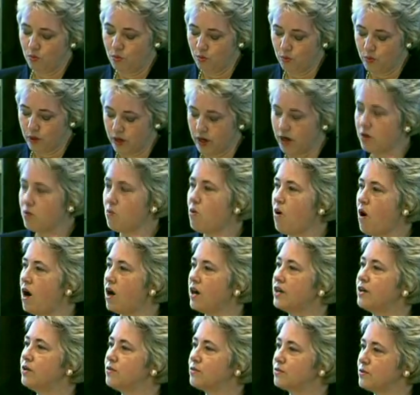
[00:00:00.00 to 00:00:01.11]
We're going to
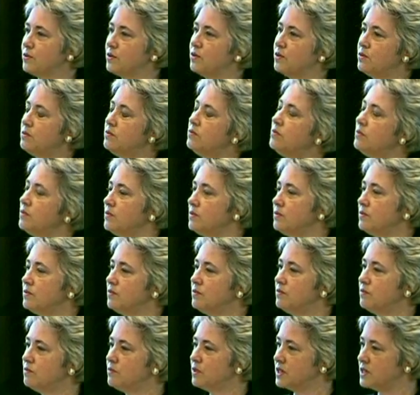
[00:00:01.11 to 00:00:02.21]
walk you through
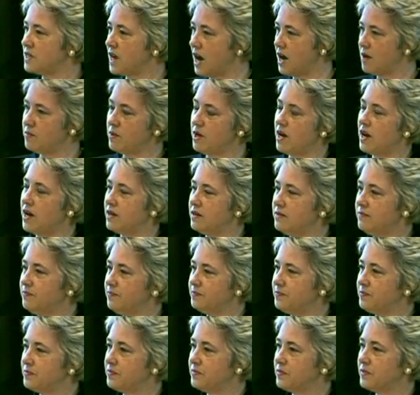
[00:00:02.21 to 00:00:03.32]
the timeline